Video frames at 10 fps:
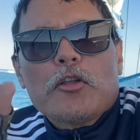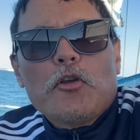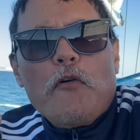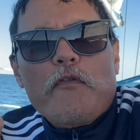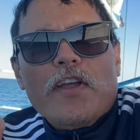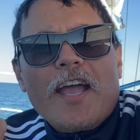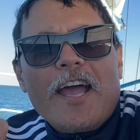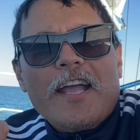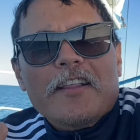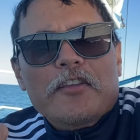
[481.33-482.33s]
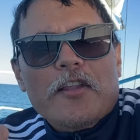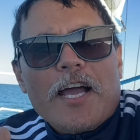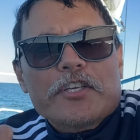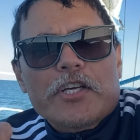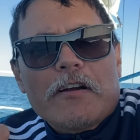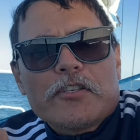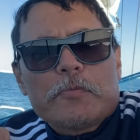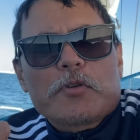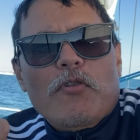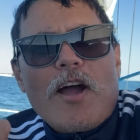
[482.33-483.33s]
Don't forget to like, share, and
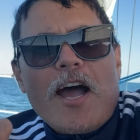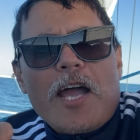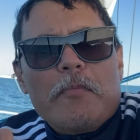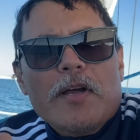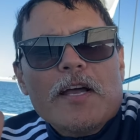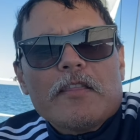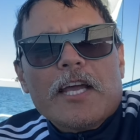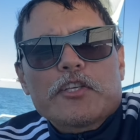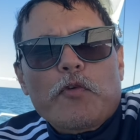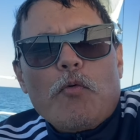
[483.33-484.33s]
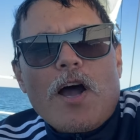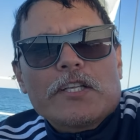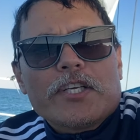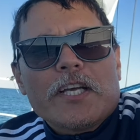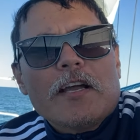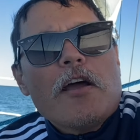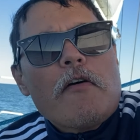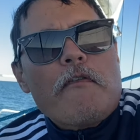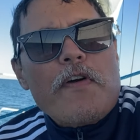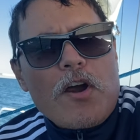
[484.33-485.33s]
subscribe. Thanks for watching.
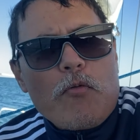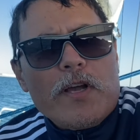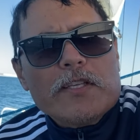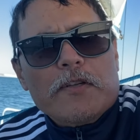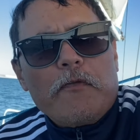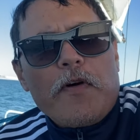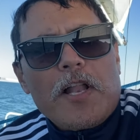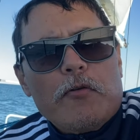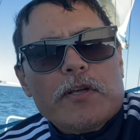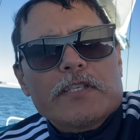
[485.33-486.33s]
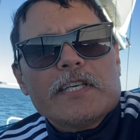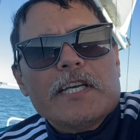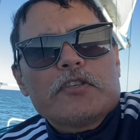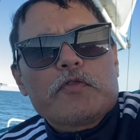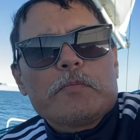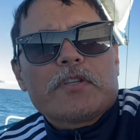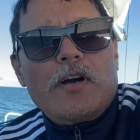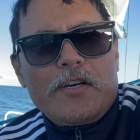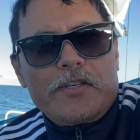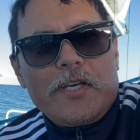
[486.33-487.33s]
Fair winds and following seas from
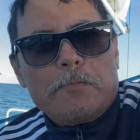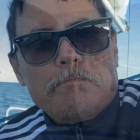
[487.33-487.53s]
Starship.